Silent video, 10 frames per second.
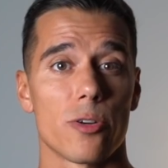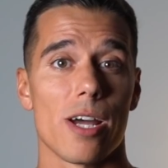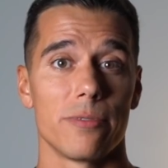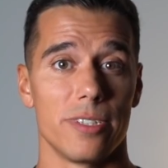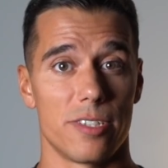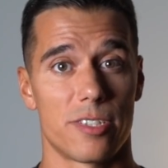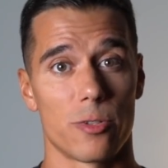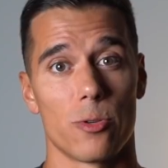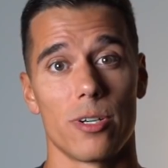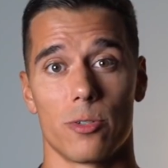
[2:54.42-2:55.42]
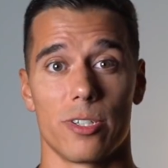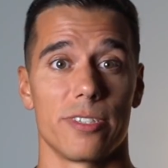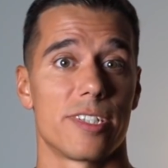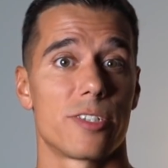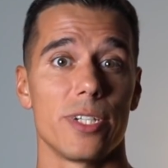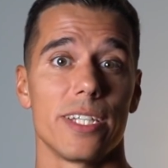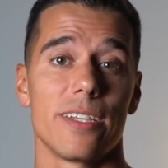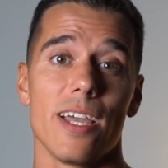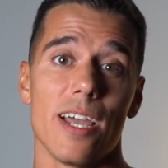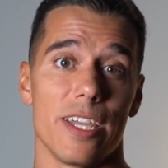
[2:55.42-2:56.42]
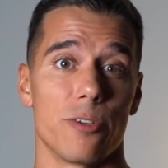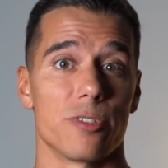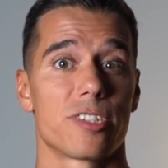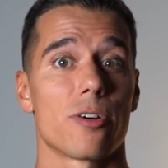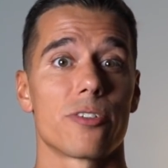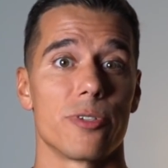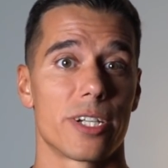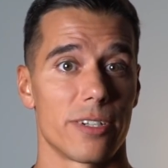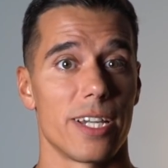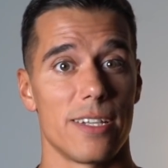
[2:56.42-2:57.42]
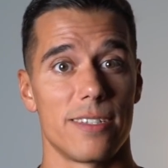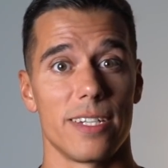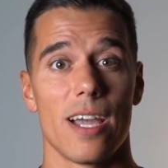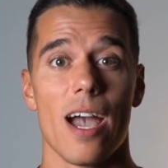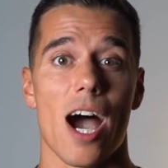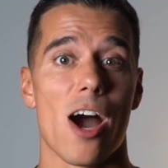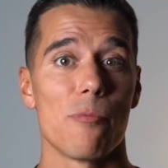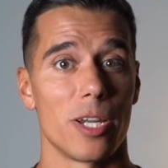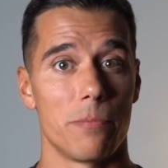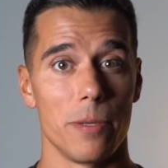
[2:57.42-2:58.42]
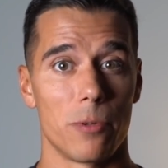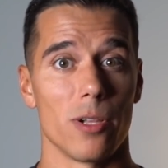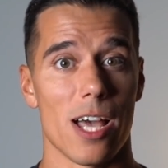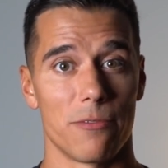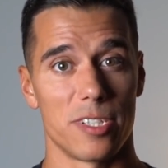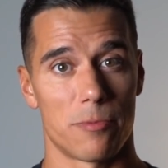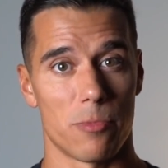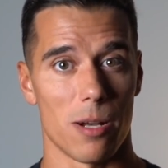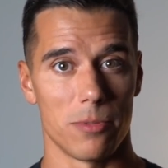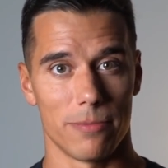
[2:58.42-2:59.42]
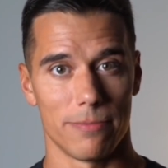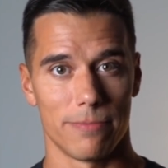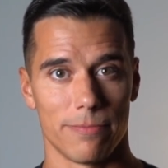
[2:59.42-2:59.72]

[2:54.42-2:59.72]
around in the store or on the street and you'll start recognizing how many people have this problem.